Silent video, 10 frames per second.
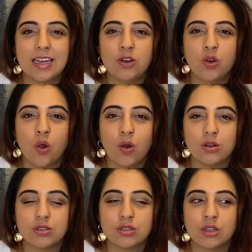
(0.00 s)

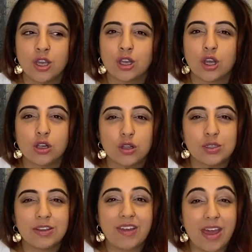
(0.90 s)
not
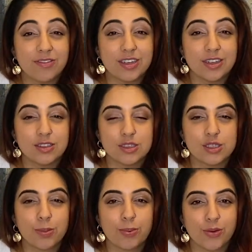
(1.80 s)
conclusive evidence
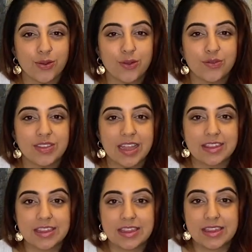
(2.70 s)
to prove that
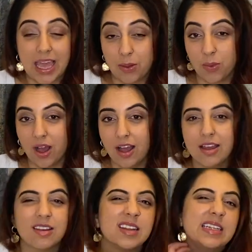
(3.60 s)
they
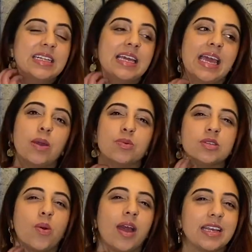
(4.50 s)
work, it was
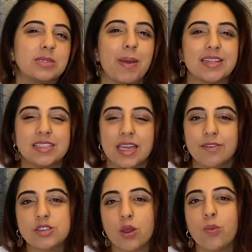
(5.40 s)
quite expensive.
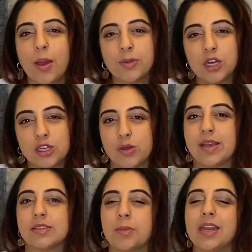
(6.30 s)
So what I'm going to do
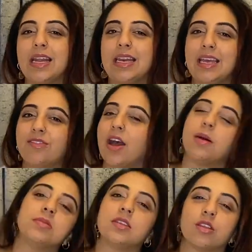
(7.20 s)
is I'm going to leave it
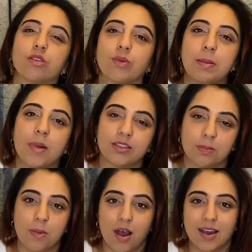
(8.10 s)
up to the 3-month
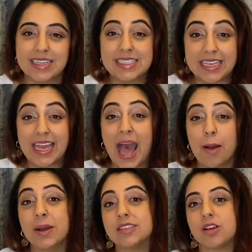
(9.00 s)
mark, see how
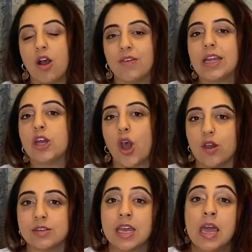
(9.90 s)
my scarring goes,